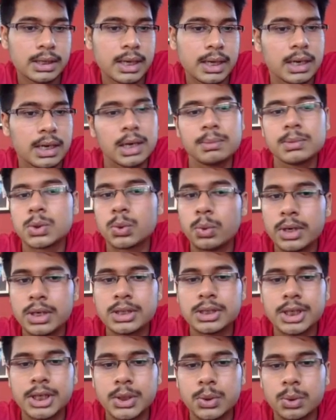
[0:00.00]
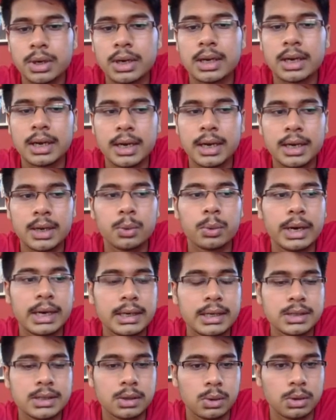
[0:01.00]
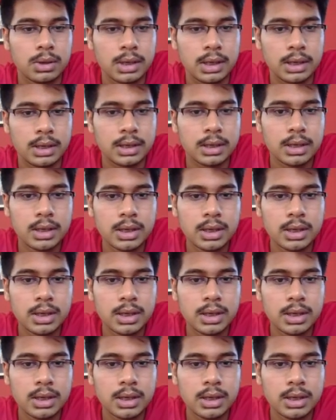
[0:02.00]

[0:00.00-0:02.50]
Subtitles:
there comes queen g2, and again white is holding.